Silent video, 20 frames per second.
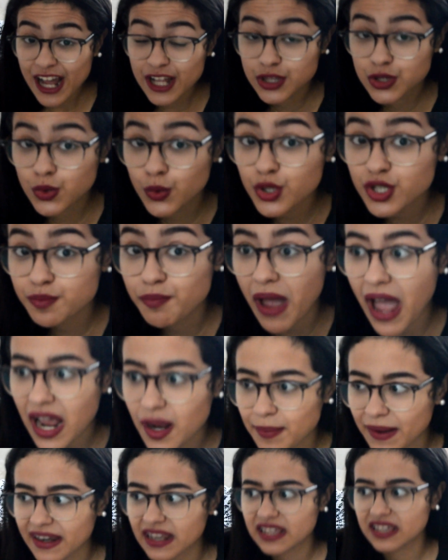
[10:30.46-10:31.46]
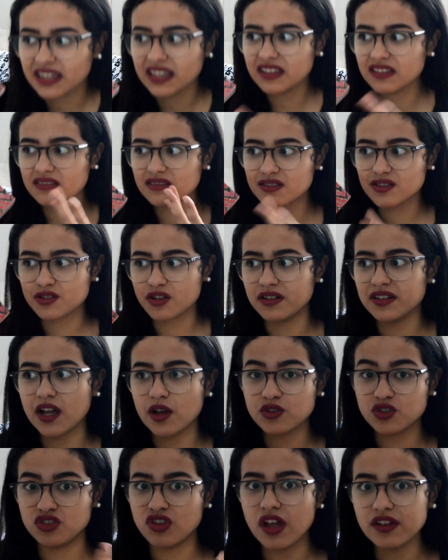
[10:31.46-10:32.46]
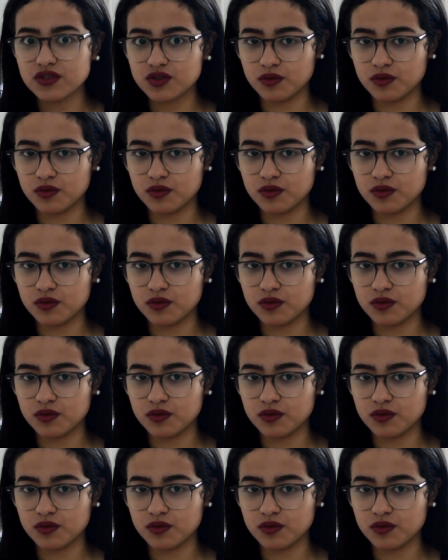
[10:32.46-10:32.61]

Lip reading: douchebag, but he turned out not